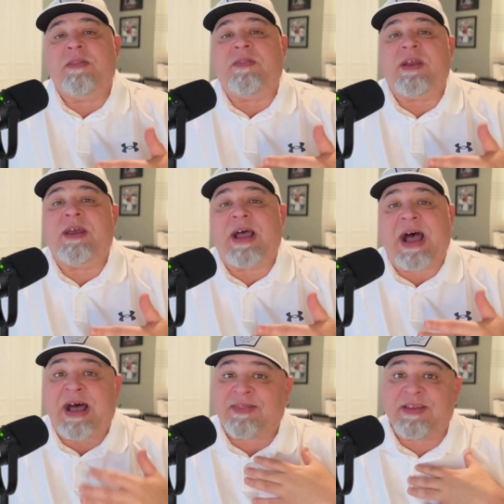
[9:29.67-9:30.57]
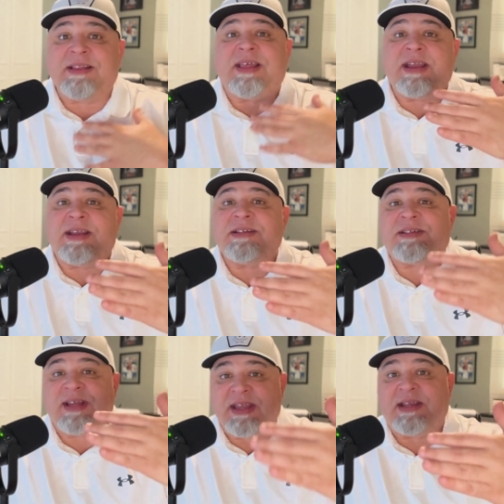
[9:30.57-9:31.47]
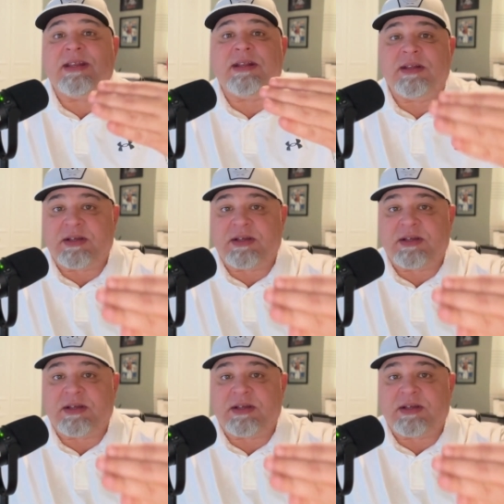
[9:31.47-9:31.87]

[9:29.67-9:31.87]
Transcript: then I think that gets taken into